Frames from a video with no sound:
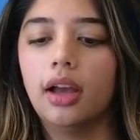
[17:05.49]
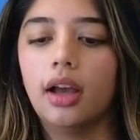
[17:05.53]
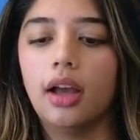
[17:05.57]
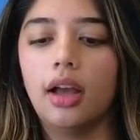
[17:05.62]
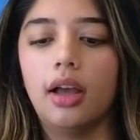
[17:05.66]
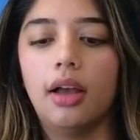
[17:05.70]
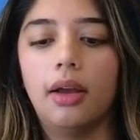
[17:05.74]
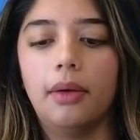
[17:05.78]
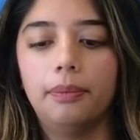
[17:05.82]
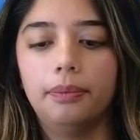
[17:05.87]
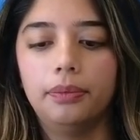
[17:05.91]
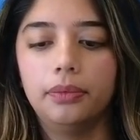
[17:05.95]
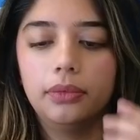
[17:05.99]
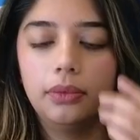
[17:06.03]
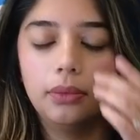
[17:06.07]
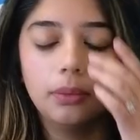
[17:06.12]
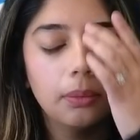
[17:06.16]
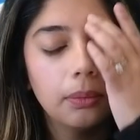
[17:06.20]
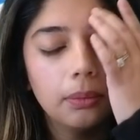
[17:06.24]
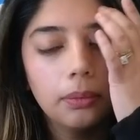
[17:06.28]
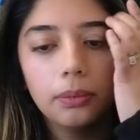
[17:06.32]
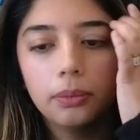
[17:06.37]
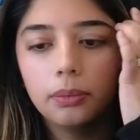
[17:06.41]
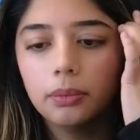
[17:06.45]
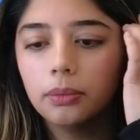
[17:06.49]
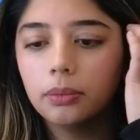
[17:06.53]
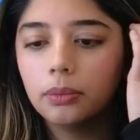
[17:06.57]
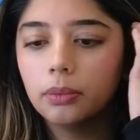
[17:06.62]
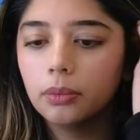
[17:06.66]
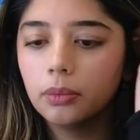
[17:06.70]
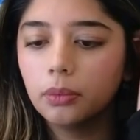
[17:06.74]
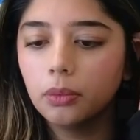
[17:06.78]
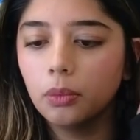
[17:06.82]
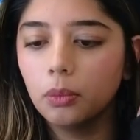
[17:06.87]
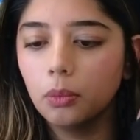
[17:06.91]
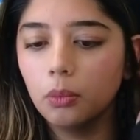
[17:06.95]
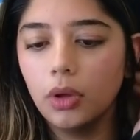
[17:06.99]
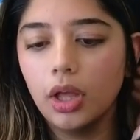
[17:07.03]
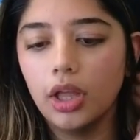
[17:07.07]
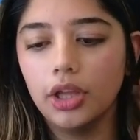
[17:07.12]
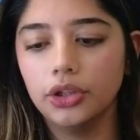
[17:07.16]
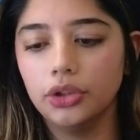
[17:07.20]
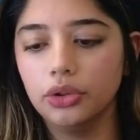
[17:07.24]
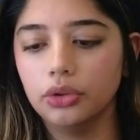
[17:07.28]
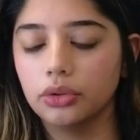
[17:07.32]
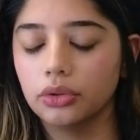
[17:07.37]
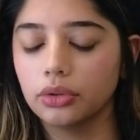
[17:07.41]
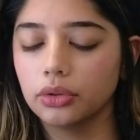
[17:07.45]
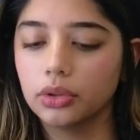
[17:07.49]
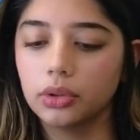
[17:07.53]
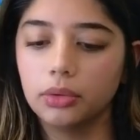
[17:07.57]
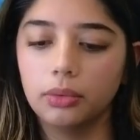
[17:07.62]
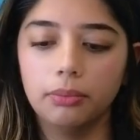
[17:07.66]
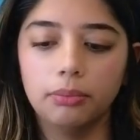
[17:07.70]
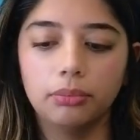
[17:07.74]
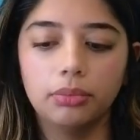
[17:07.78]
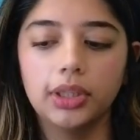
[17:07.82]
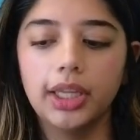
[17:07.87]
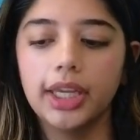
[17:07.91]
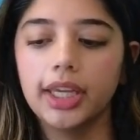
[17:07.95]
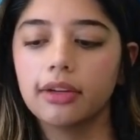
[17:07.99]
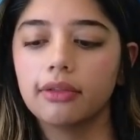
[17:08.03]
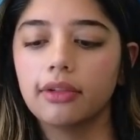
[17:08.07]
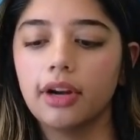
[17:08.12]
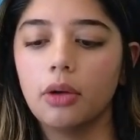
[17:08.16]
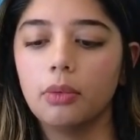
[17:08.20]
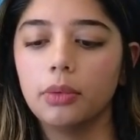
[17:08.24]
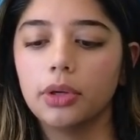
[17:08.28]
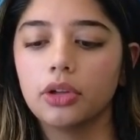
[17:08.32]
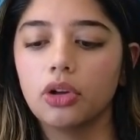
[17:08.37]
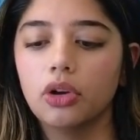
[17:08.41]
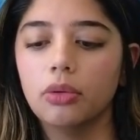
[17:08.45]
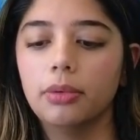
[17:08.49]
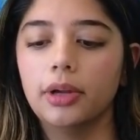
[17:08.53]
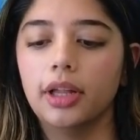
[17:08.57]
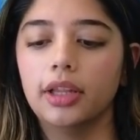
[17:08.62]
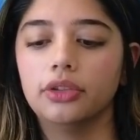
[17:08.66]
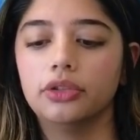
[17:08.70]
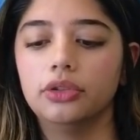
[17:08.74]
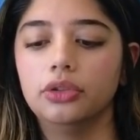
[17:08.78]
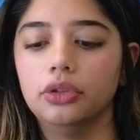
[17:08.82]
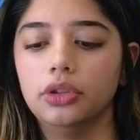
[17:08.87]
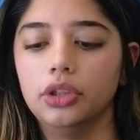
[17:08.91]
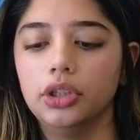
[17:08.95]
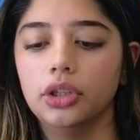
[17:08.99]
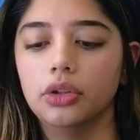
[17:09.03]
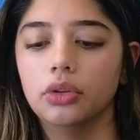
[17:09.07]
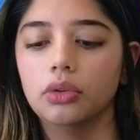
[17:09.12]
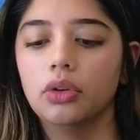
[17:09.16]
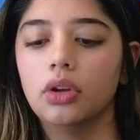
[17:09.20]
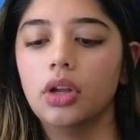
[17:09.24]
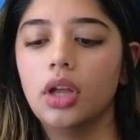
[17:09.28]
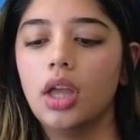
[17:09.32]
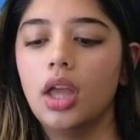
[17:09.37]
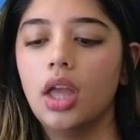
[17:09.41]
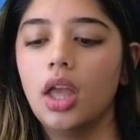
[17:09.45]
while you're playing around with Copilot Studio,